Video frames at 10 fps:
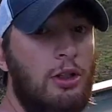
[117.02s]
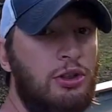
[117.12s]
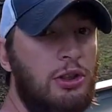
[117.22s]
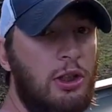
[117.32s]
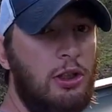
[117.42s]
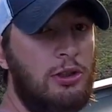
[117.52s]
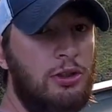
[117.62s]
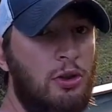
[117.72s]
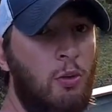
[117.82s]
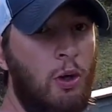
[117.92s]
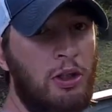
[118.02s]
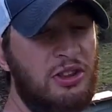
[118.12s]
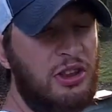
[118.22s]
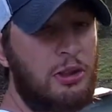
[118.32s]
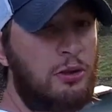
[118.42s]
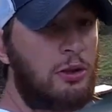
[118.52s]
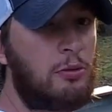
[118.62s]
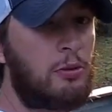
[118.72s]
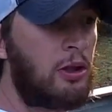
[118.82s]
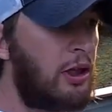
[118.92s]
studs, water sealed
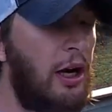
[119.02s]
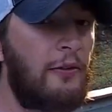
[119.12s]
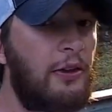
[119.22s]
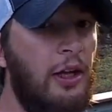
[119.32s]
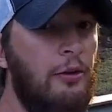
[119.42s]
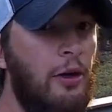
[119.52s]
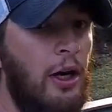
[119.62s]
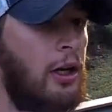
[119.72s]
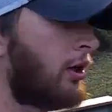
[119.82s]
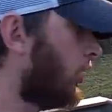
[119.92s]
them, got everything ready.